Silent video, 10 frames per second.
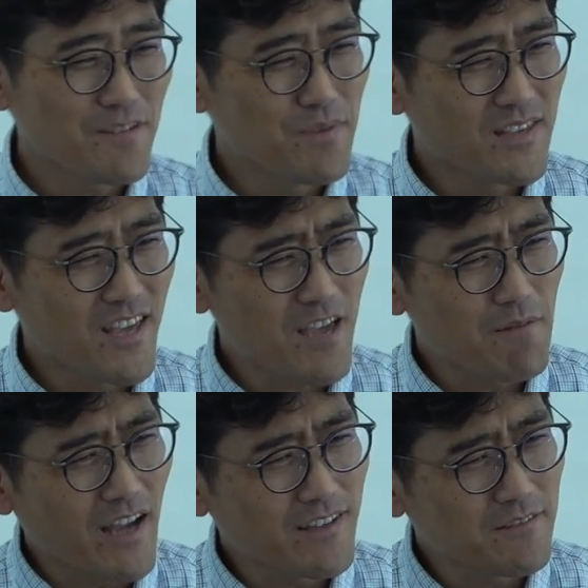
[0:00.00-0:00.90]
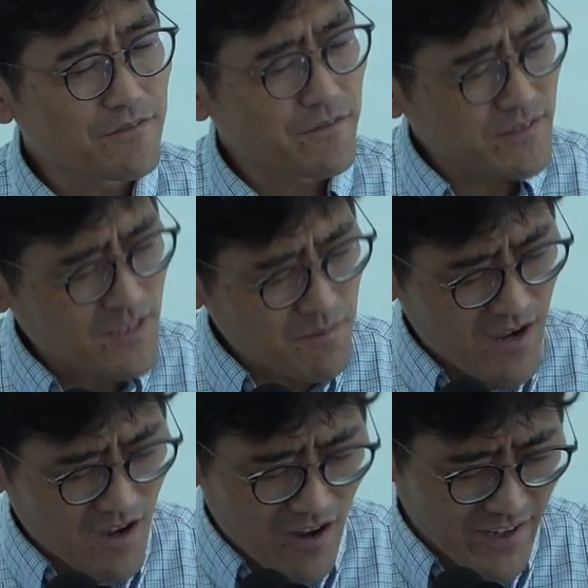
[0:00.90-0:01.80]
It became, I,
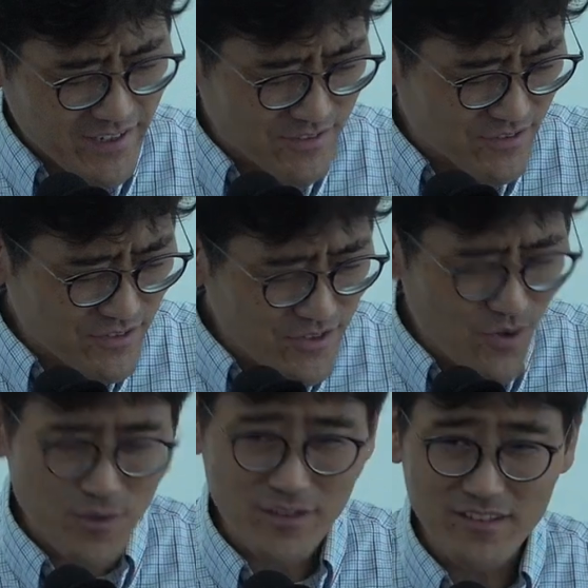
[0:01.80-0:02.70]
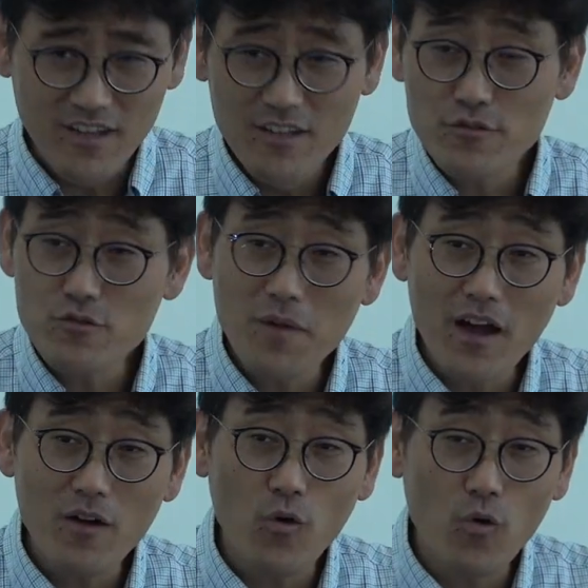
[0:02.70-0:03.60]
somehow, I got to know it through
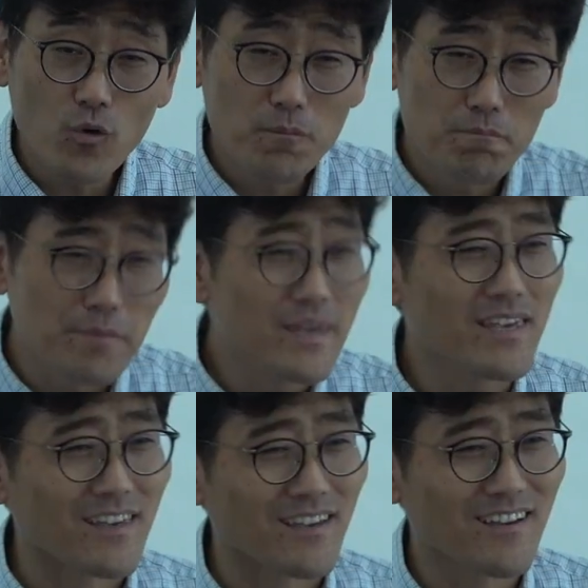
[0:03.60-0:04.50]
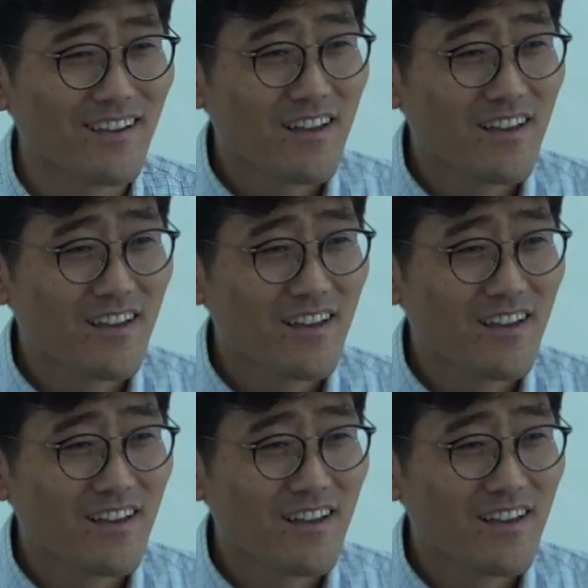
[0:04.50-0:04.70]
my whole being